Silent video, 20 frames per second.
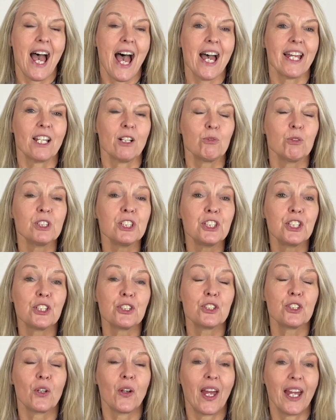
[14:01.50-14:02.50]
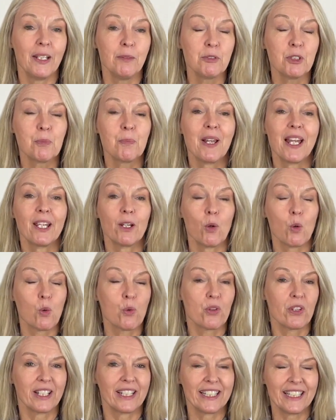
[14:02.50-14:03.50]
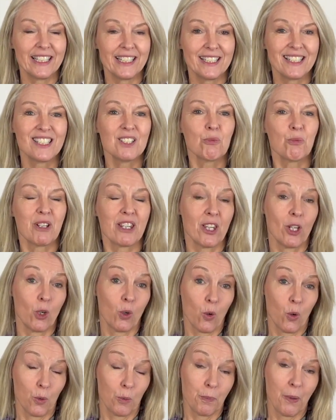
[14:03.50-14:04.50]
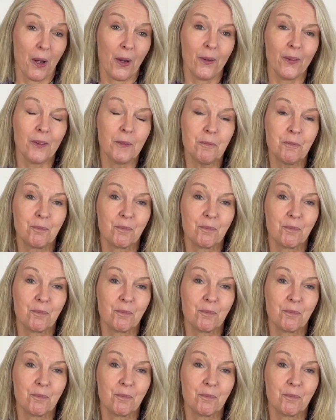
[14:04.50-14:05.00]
and I want you to aim to play all the E's with a long bow